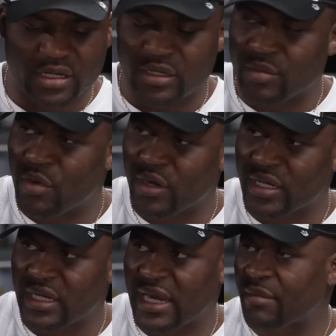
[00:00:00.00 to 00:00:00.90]
in the
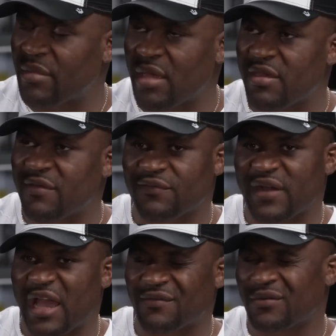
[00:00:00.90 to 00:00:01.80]
morning, like maybe
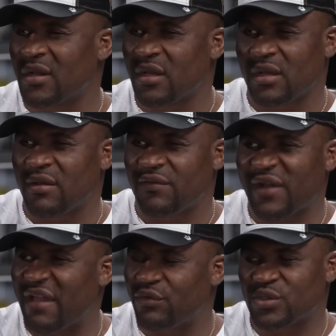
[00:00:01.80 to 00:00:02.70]
five,
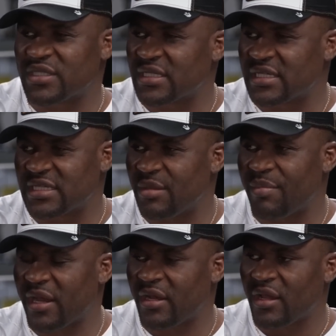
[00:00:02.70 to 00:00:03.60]
Five to six, it
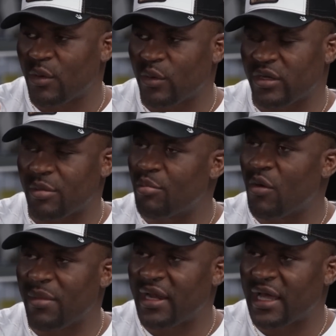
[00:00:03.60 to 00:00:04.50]
depends. The
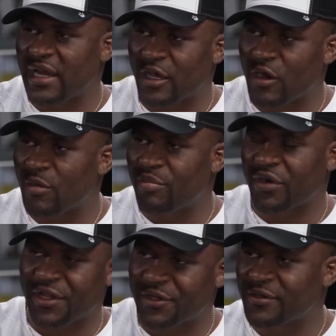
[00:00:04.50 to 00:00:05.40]
moment that they call
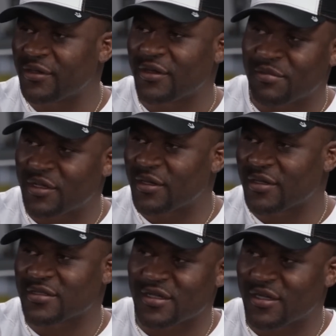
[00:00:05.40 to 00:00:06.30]
prayer,
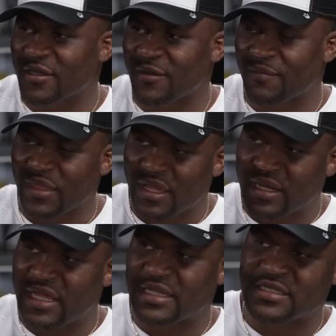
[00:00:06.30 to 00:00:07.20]
because uh,
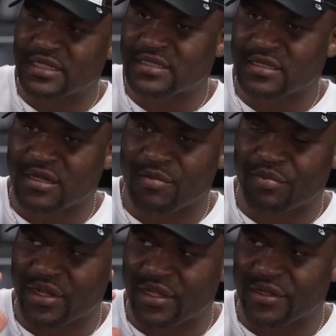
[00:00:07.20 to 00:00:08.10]
there's this uh,
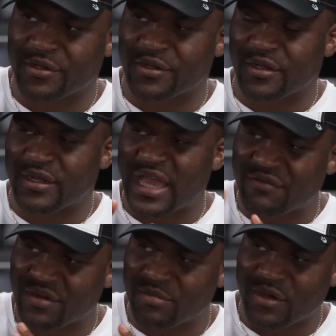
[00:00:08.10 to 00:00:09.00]
prayer uh,
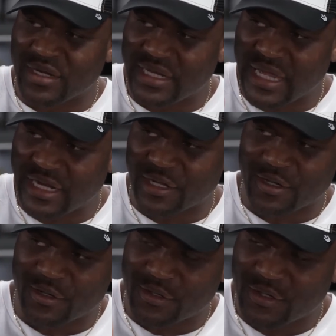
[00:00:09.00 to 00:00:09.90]
every morning that mm-hmm. they
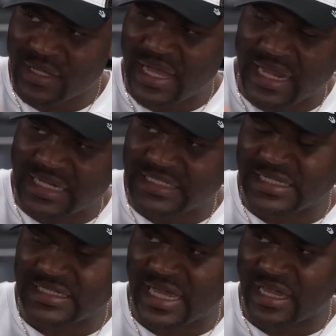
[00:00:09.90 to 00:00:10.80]
call, and it's a
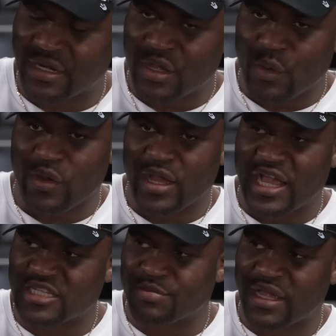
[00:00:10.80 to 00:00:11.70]
sign. We are
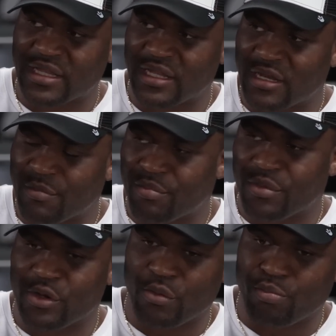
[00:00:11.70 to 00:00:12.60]
expecting the,
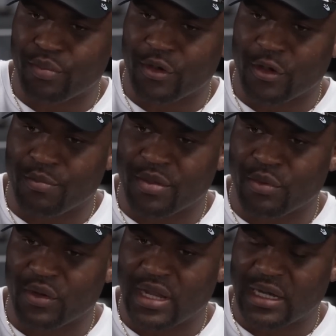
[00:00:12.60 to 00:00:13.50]
the uh,
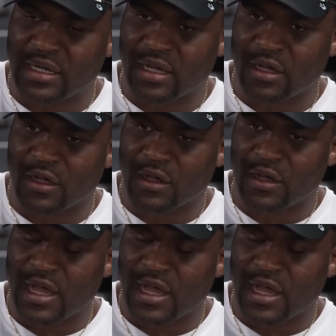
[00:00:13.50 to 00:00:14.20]
people that uh,